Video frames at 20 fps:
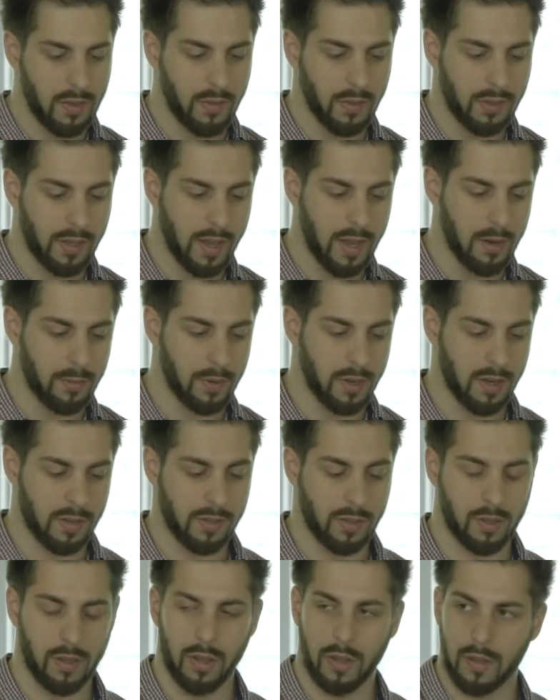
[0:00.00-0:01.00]
that error has
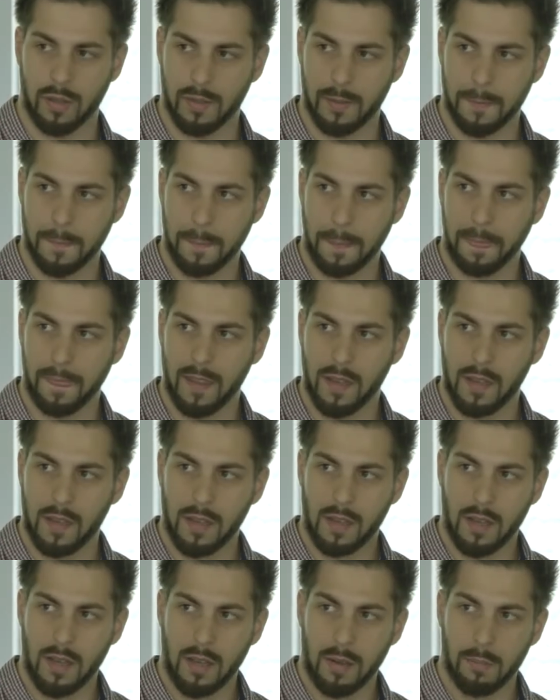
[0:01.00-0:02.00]
occurred.
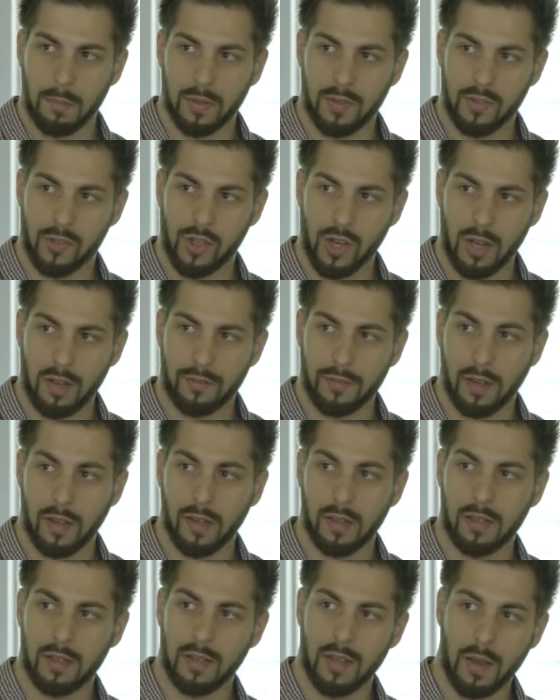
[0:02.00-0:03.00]
But
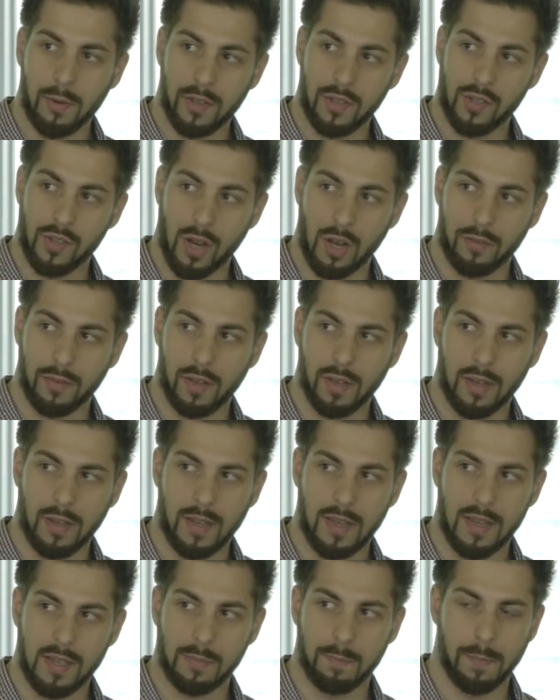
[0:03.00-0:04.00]
Java, RxJava,
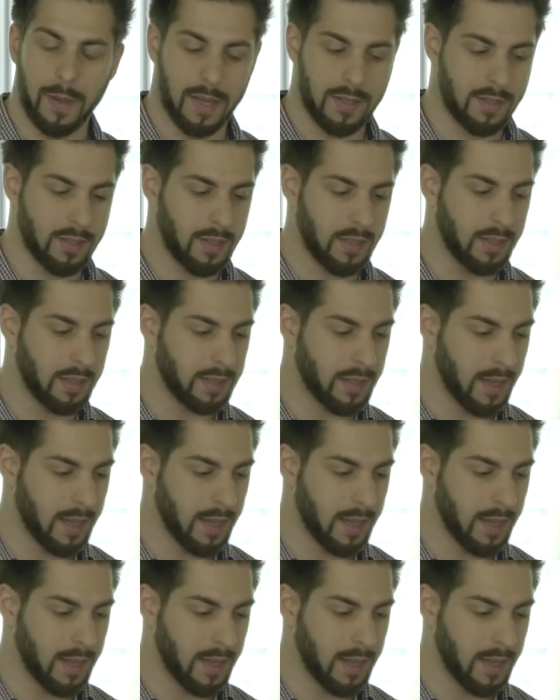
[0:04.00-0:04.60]
is better and it